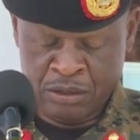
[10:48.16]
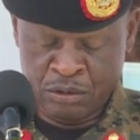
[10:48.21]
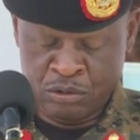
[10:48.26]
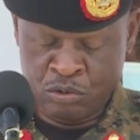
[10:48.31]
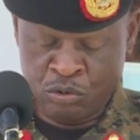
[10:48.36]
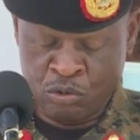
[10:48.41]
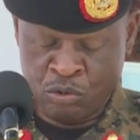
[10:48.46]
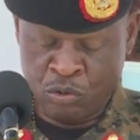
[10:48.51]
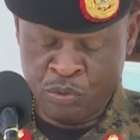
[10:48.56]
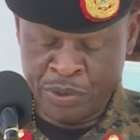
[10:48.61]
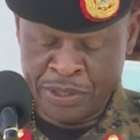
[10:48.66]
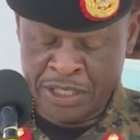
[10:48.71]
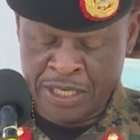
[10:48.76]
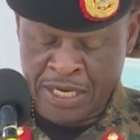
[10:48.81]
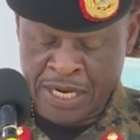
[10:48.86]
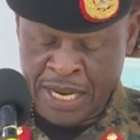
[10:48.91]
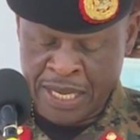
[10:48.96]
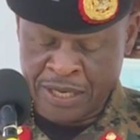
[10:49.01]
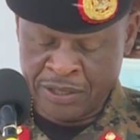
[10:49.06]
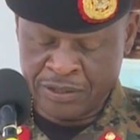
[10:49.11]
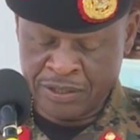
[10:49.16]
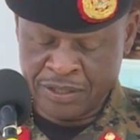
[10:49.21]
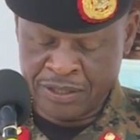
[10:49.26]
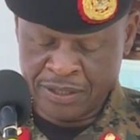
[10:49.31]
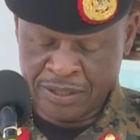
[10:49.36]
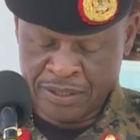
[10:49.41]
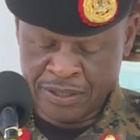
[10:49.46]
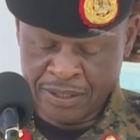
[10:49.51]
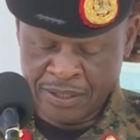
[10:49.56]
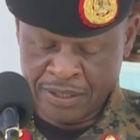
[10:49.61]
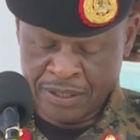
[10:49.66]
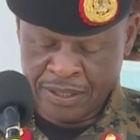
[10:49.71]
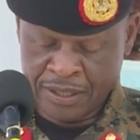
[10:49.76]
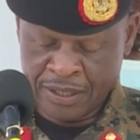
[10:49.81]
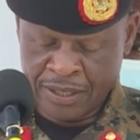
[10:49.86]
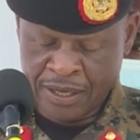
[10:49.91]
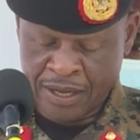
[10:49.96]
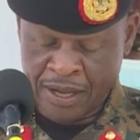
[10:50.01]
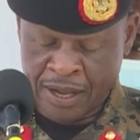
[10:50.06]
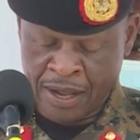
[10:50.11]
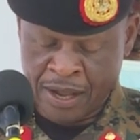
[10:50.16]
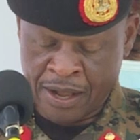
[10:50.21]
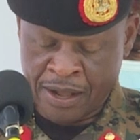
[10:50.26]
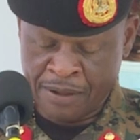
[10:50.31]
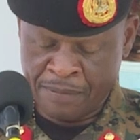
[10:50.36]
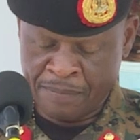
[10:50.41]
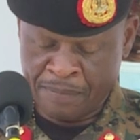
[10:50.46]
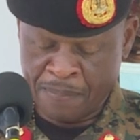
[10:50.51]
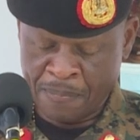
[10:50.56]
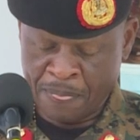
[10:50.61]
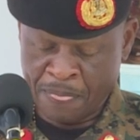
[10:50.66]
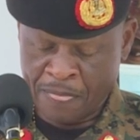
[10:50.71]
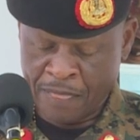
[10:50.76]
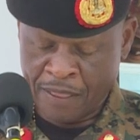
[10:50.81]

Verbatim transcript: to witness um,